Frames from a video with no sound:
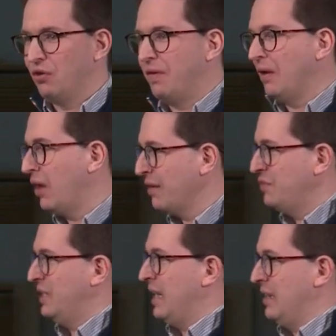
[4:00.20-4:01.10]
of our life
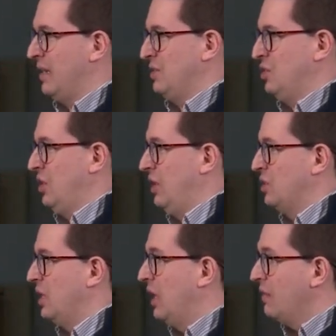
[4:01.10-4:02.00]
together as a
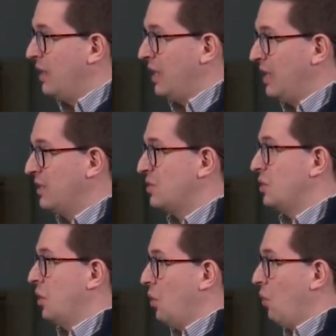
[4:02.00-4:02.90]
church, than it is
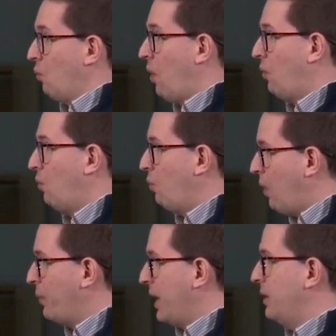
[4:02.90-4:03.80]
what,
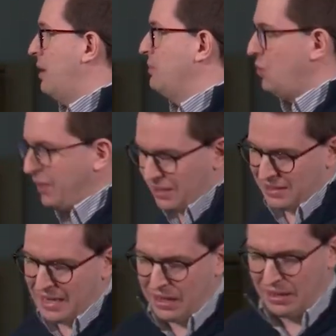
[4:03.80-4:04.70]
what we end up doing
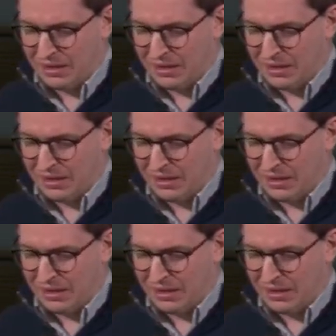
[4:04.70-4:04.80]
together.